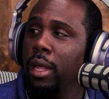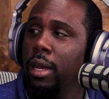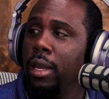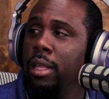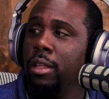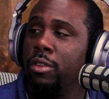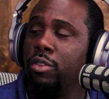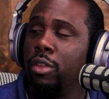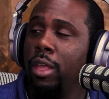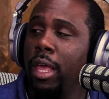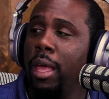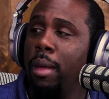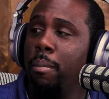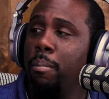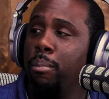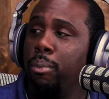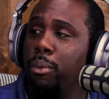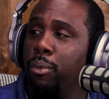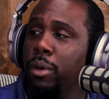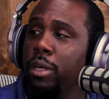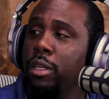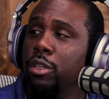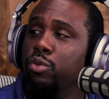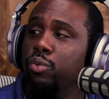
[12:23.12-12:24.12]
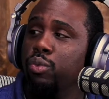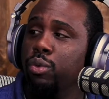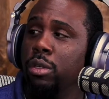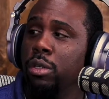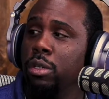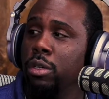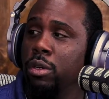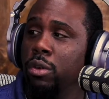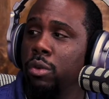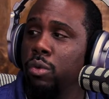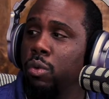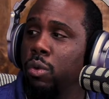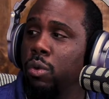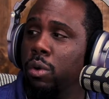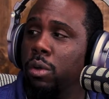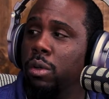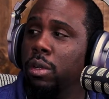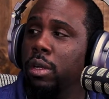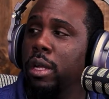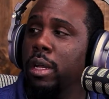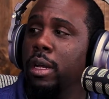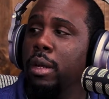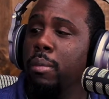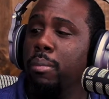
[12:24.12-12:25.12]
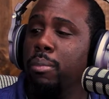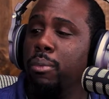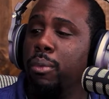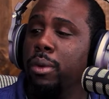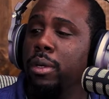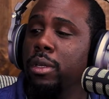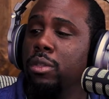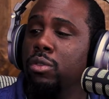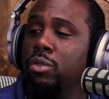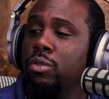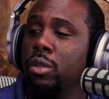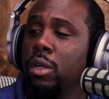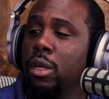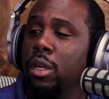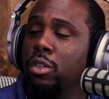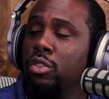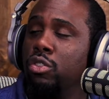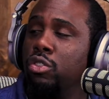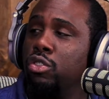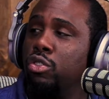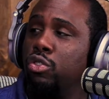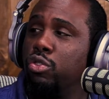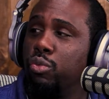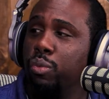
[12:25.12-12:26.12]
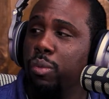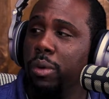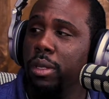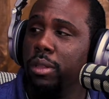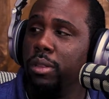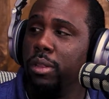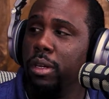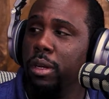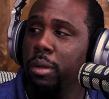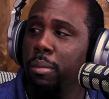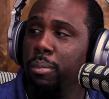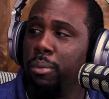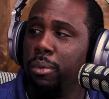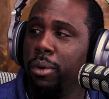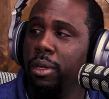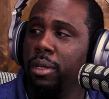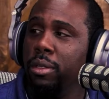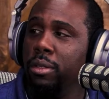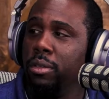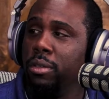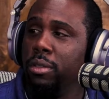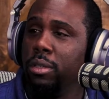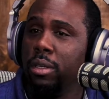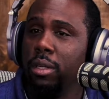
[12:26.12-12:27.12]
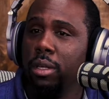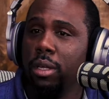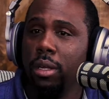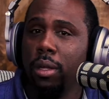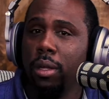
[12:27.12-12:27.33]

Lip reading: And it brings renewal, and it brings strength, and it brings